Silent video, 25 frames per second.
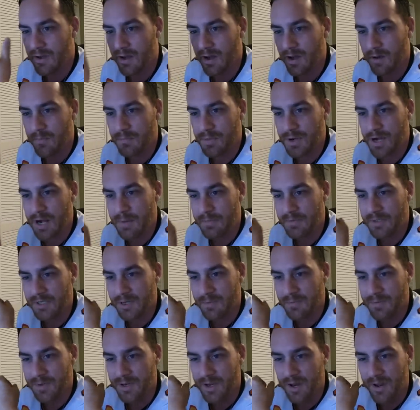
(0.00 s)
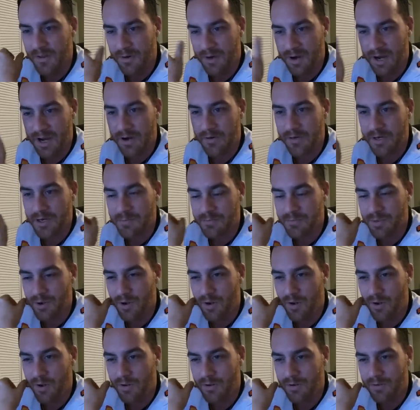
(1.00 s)
up popped up another Harry and
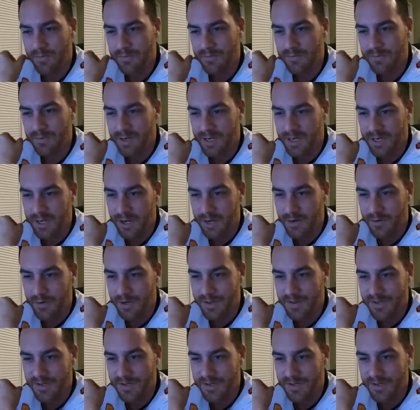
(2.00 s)
Paul video,